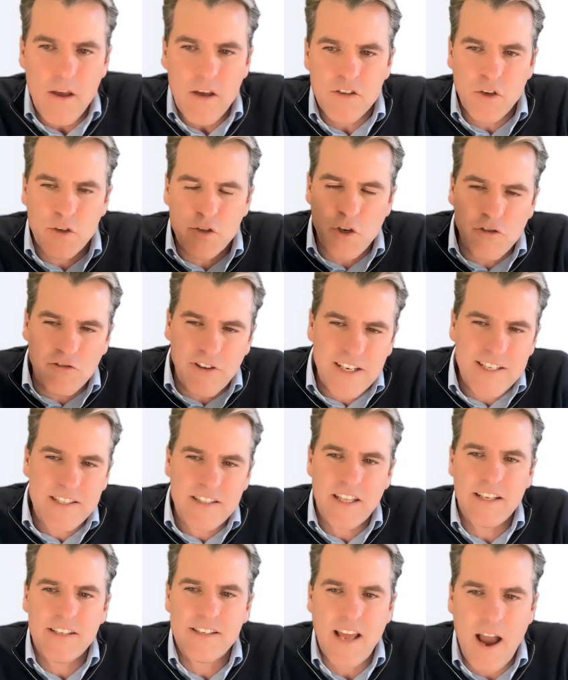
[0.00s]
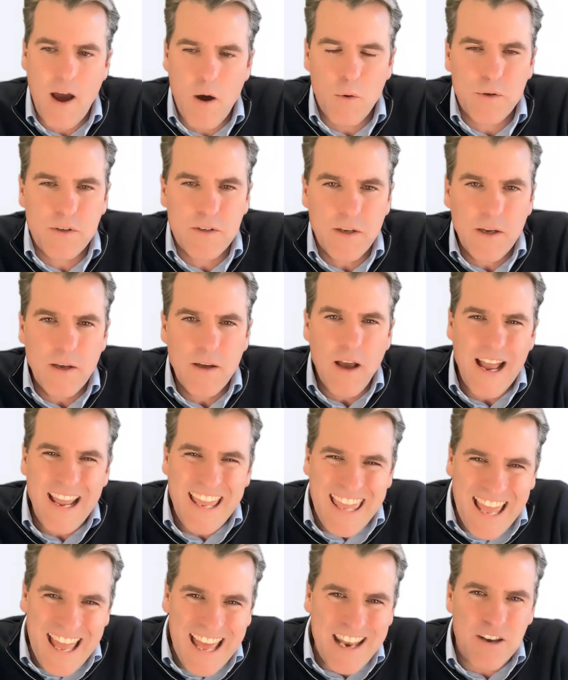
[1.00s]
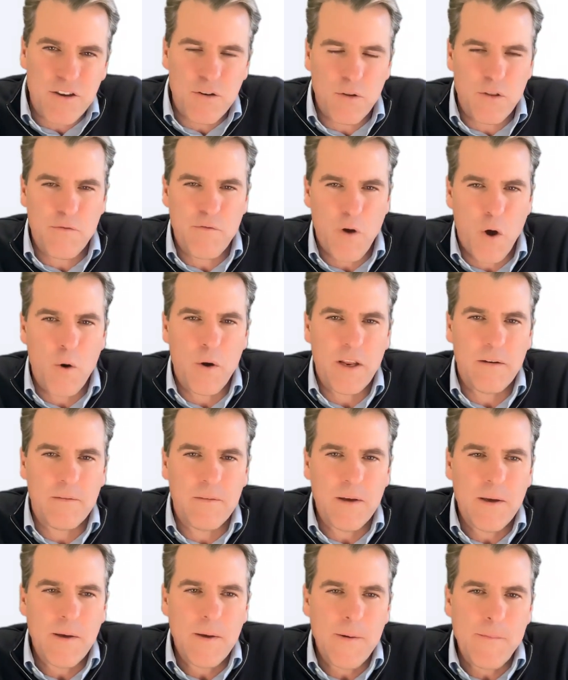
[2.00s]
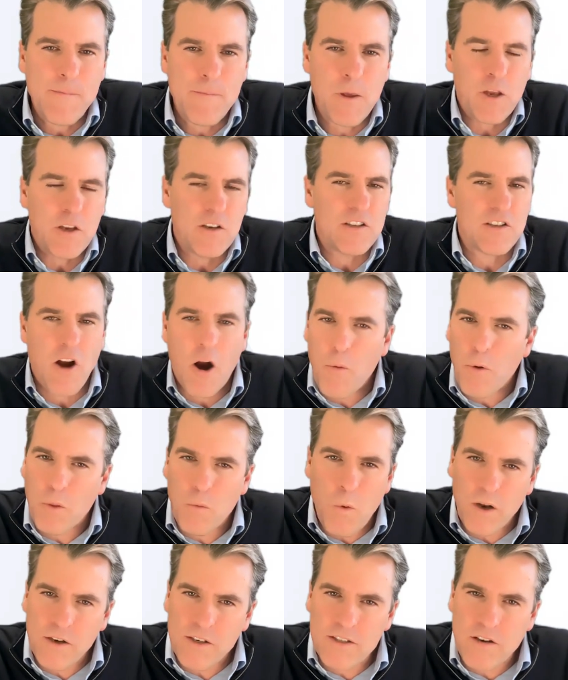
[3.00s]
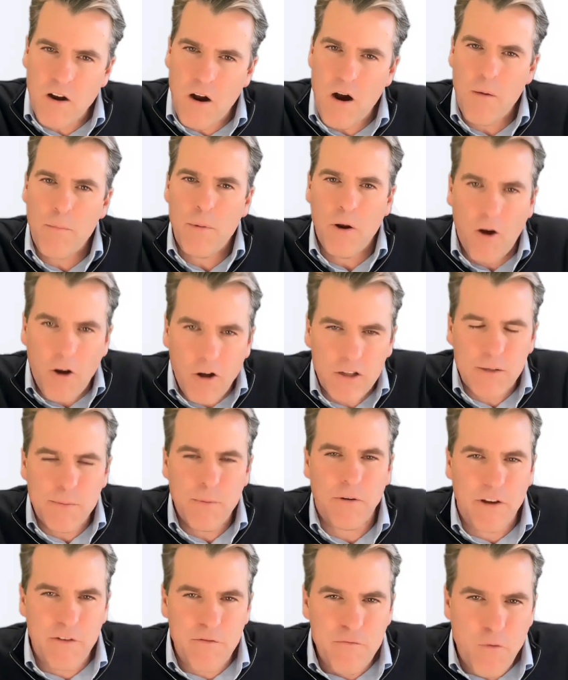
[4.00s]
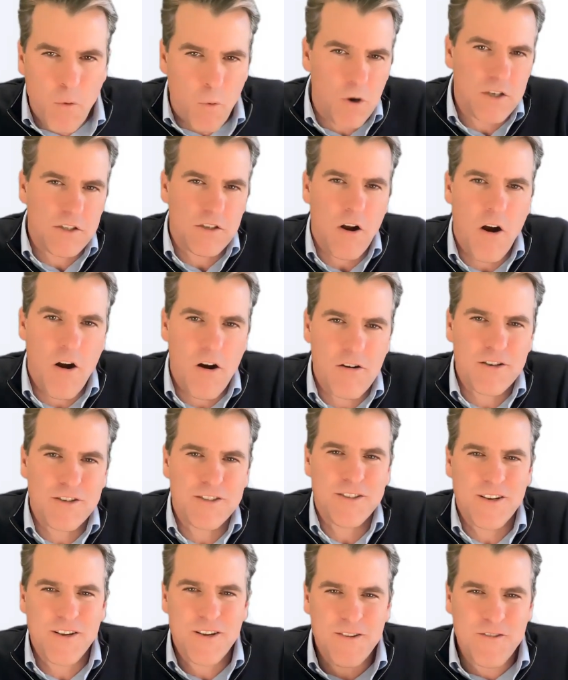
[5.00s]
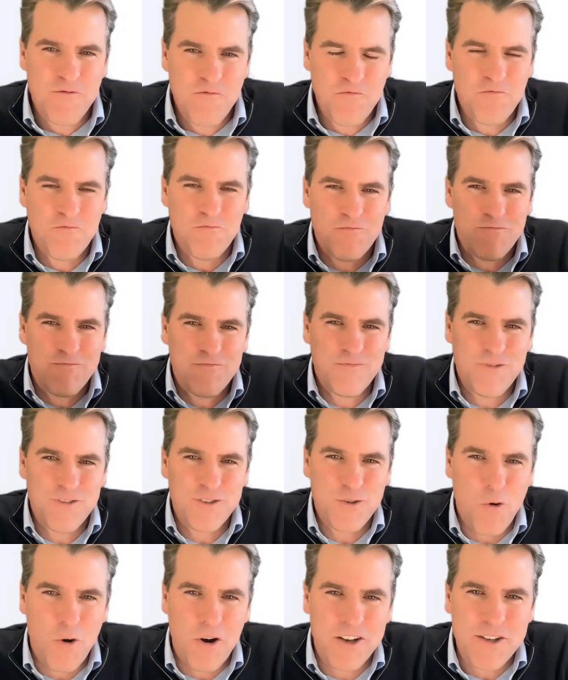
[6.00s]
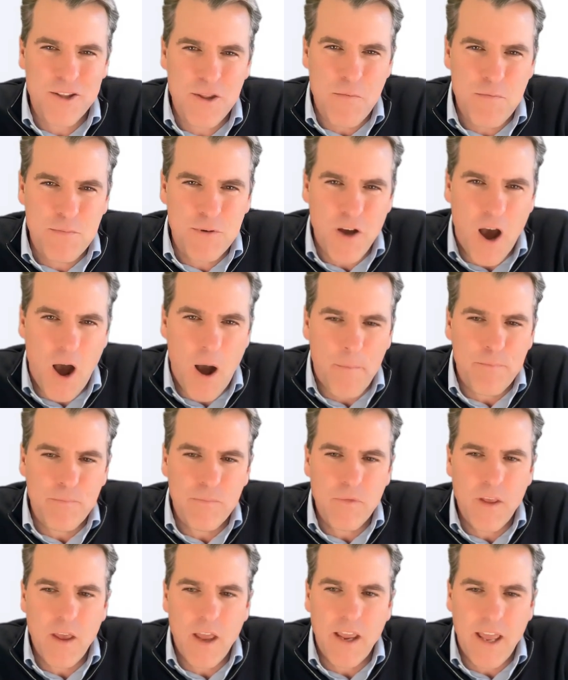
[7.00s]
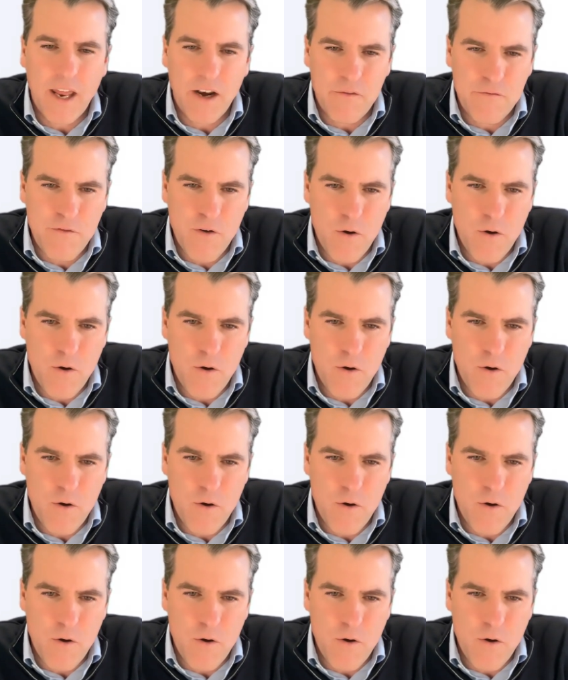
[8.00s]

So as you list these out, again, do the voting. You can start with 1 star, but ultimately 4 stars, sort it to the top and get it